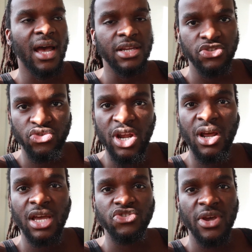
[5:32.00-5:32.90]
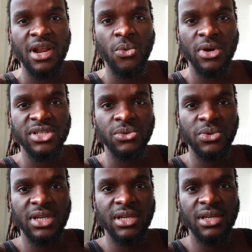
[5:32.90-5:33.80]
I train it once a
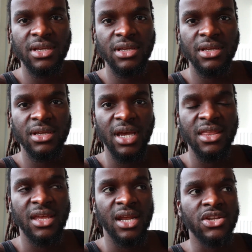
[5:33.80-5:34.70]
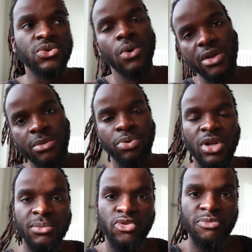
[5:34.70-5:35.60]
week and then I do other
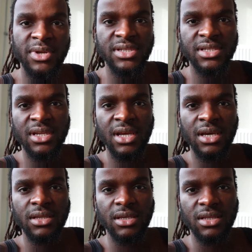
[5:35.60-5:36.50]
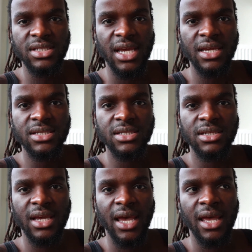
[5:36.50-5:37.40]
pulling movements the other
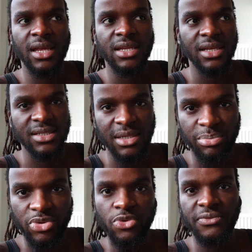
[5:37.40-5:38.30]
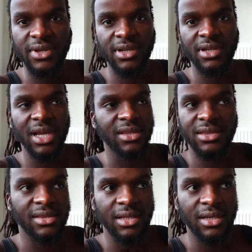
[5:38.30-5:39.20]
days and it's improving. Like,
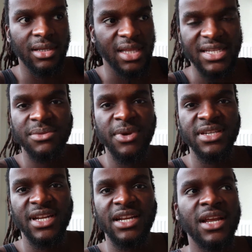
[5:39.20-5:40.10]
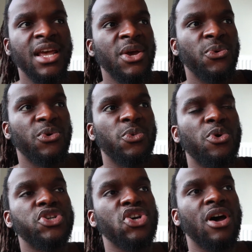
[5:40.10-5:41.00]
that's amazing. Like,
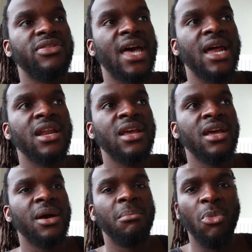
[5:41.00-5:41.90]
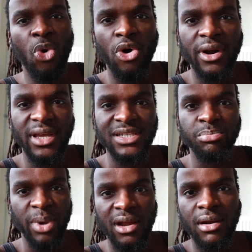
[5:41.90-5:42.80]
we're taught that more is
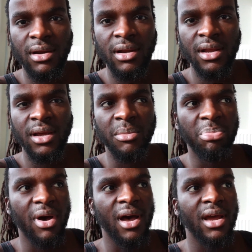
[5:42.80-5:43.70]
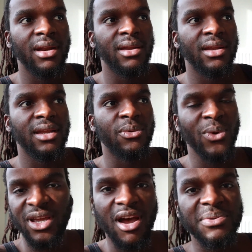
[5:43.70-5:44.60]
better, but
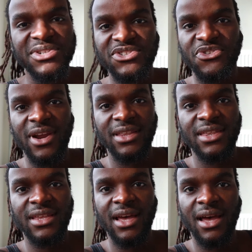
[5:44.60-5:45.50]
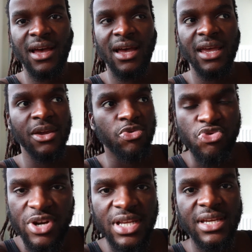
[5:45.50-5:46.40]
when it comes to strength, it
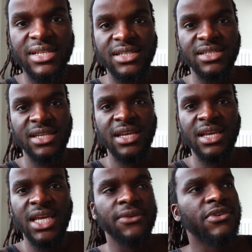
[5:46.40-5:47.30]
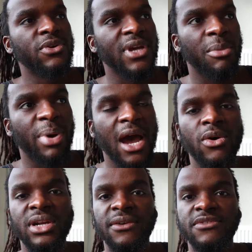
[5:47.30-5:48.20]
really isn't. If you look at
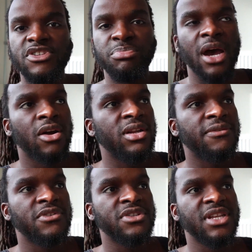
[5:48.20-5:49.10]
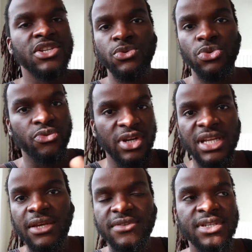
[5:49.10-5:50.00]
powerlifters, they do 3
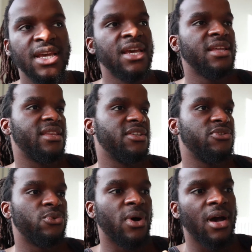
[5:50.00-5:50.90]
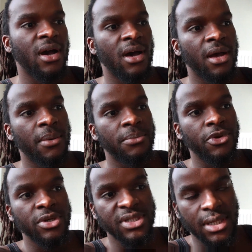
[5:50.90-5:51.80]
lifts. They do
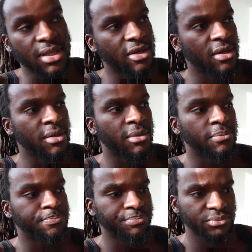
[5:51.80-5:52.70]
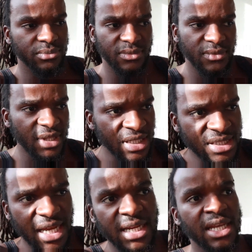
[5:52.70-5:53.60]
their
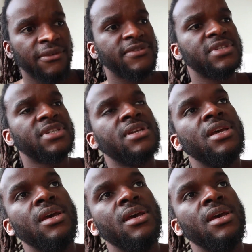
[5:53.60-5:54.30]
deadlifts,